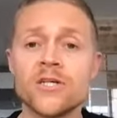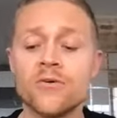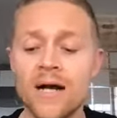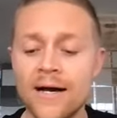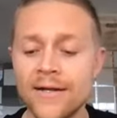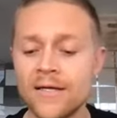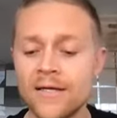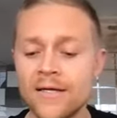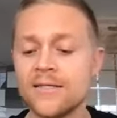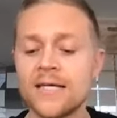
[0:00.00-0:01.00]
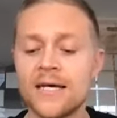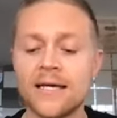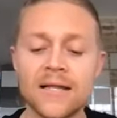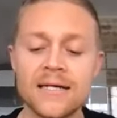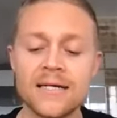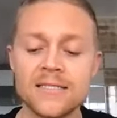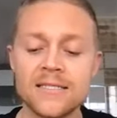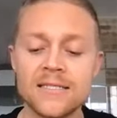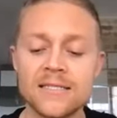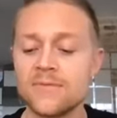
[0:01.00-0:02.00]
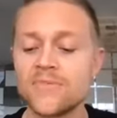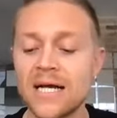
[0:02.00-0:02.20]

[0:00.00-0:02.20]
So Hannah is a licensed